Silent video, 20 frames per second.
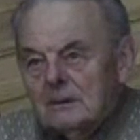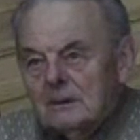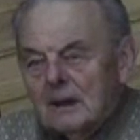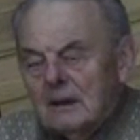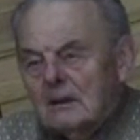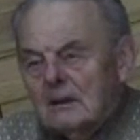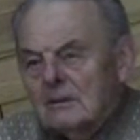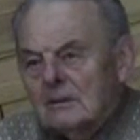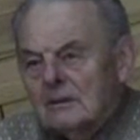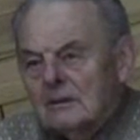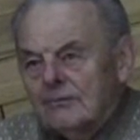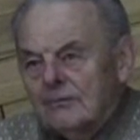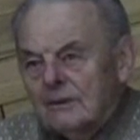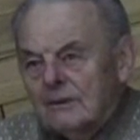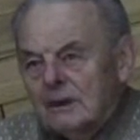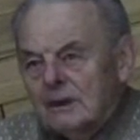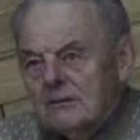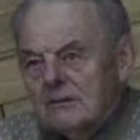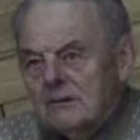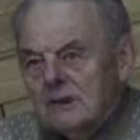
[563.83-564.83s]
not only
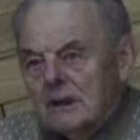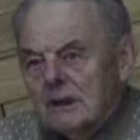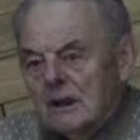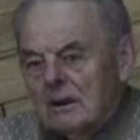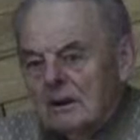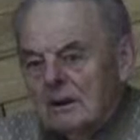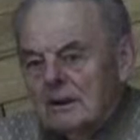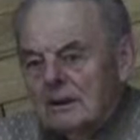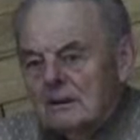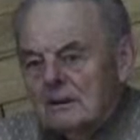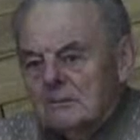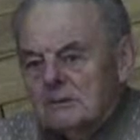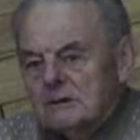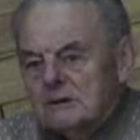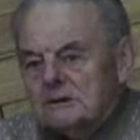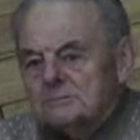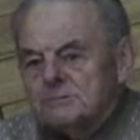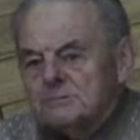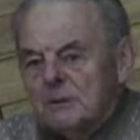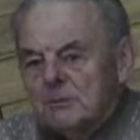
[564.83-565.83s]
forgiving our
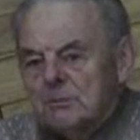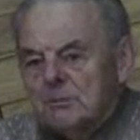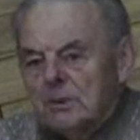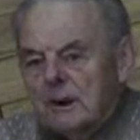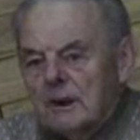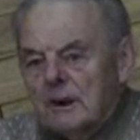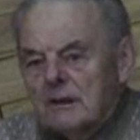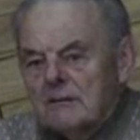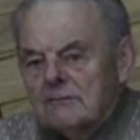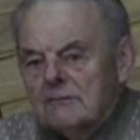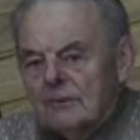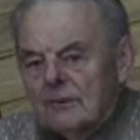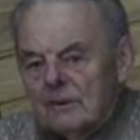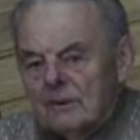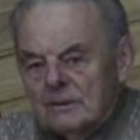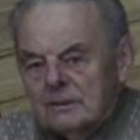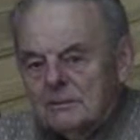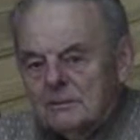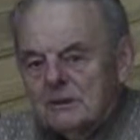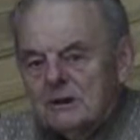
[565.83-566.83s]
enemies, but praying
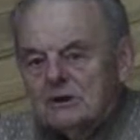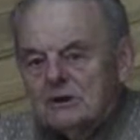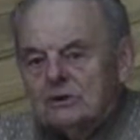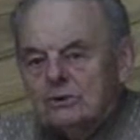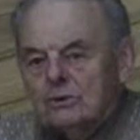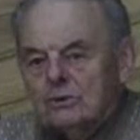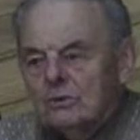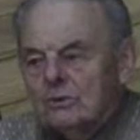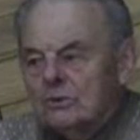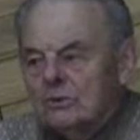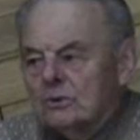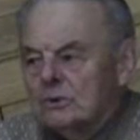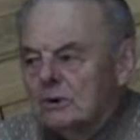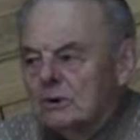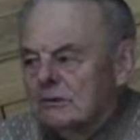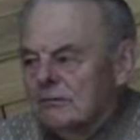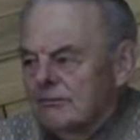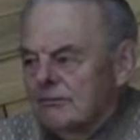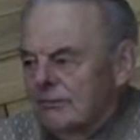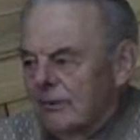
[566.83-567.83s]
for them and do
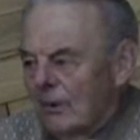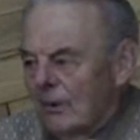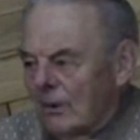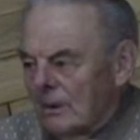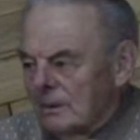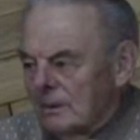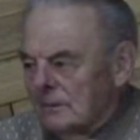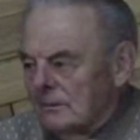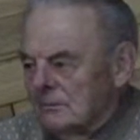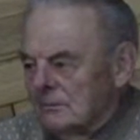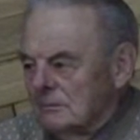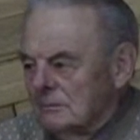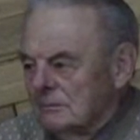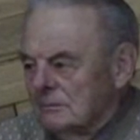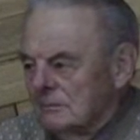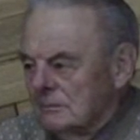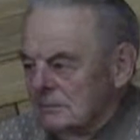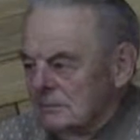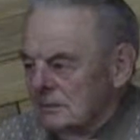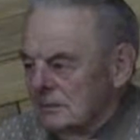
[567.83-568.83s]
good for them.